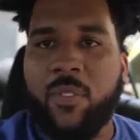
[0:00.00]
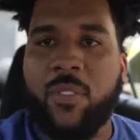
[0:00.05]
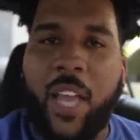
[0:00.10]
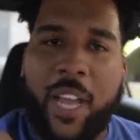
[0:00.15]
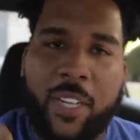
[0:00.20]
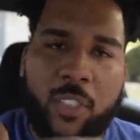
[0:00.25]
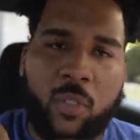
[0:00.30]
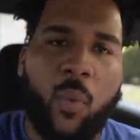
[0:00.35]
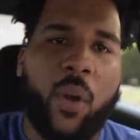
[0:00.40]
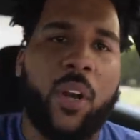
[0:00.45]

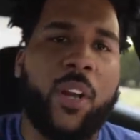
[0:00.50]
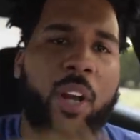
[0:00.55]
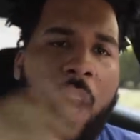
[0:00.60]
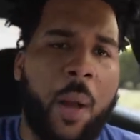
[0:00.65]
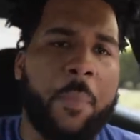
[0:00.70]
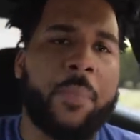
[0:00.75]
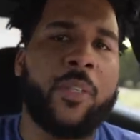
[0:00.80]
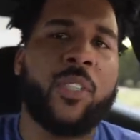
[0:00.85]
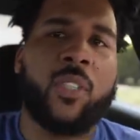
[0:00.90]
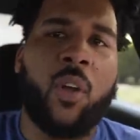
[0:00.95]
That's where
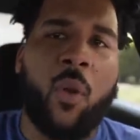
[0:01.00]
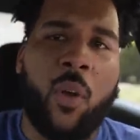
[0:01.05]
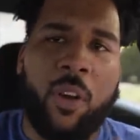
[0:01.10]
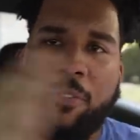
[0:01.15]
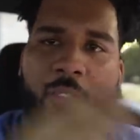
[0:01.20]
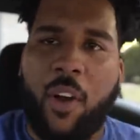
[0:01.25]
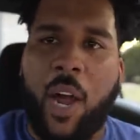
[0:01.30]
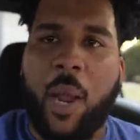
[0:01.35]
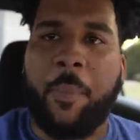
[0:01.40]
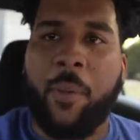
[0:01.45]
CompuStar
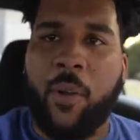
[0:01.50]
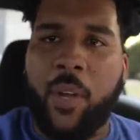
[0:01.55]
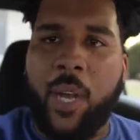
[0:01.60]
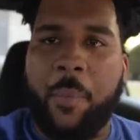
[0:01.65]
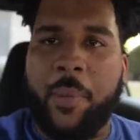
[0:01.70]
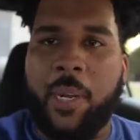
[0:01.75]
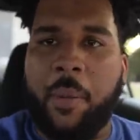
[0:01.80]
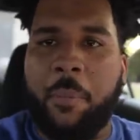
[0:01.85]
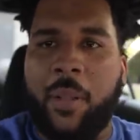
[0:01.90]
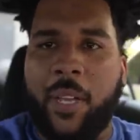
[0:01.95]
and Viper
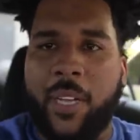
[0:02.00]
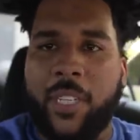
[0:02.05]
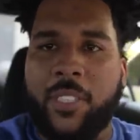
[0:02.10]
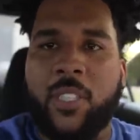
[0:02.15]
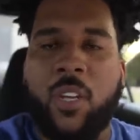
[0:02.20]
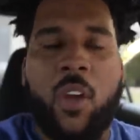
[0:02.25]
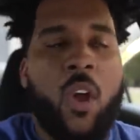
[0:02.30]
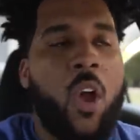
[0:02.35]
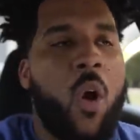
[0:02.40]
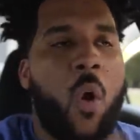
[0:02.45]
come into place,